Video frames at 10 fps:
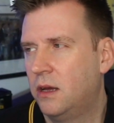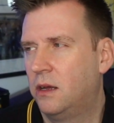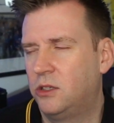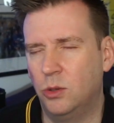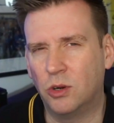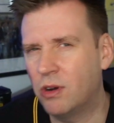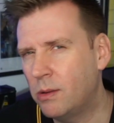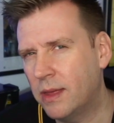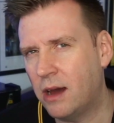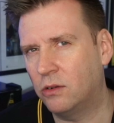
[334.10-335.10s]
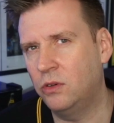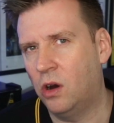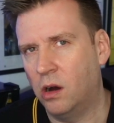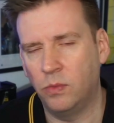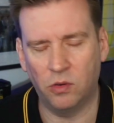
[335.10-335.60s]
do you agree with that or
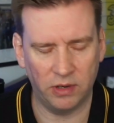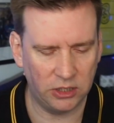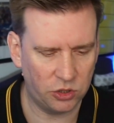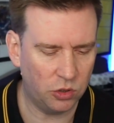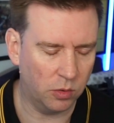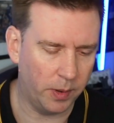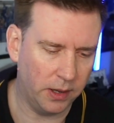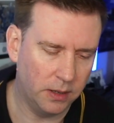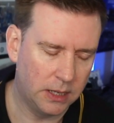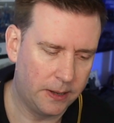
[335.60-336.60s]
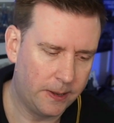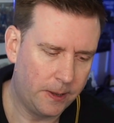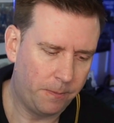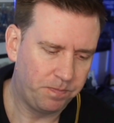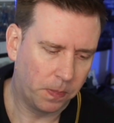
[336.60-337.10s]
not? I'm not really sure, but
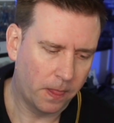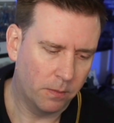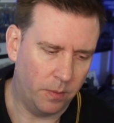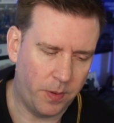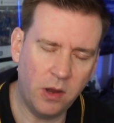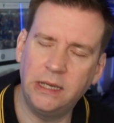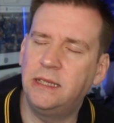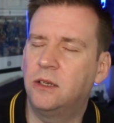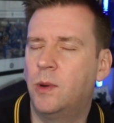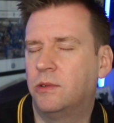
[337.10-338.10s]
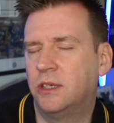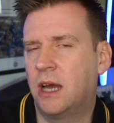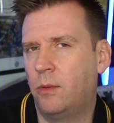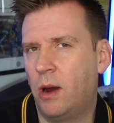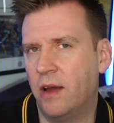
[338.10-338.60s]
Burnley did well to
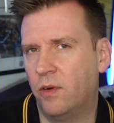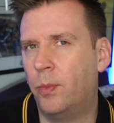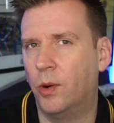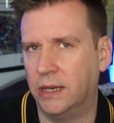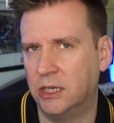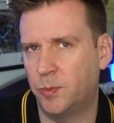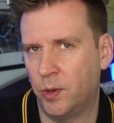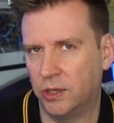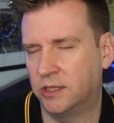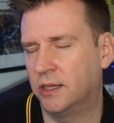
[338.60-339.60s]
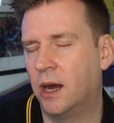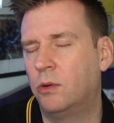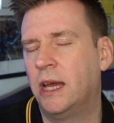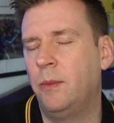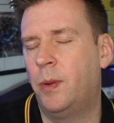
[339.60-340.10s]
come away with a point. Let's be honest. The
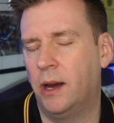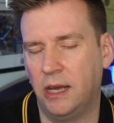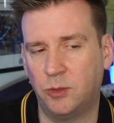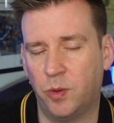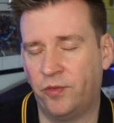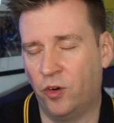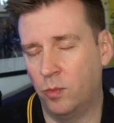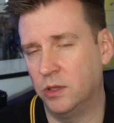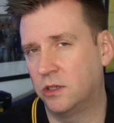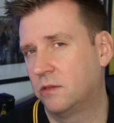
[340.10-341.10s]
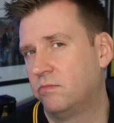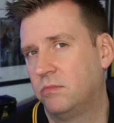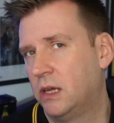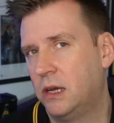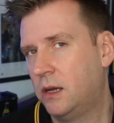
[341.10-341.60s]
goalkeeper, his performance,
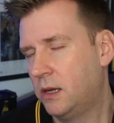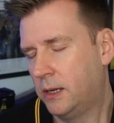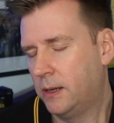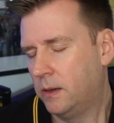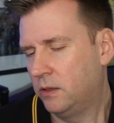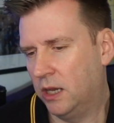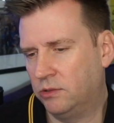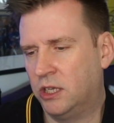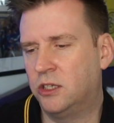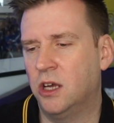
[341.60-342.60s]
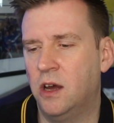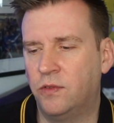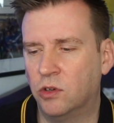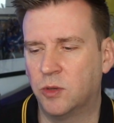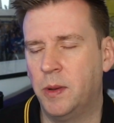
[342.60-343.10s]
you know, deserved
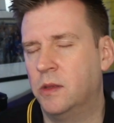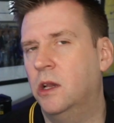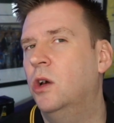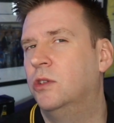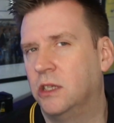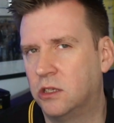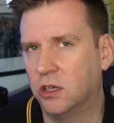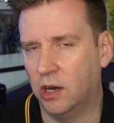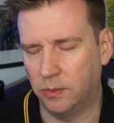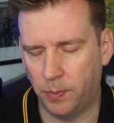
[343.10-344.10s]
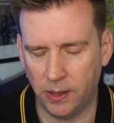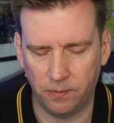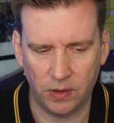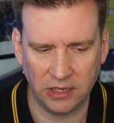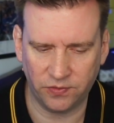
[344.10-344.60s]
not to be on the losing side.
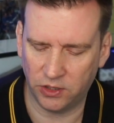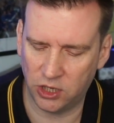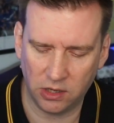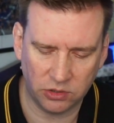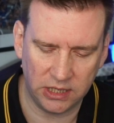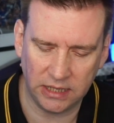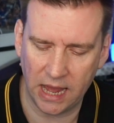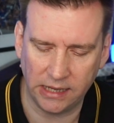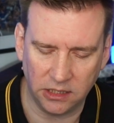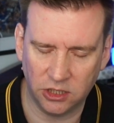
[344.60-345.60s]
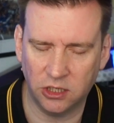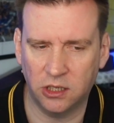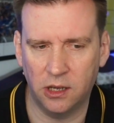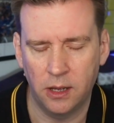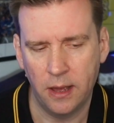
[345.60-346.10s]
But as for Chelsea, again, it's just a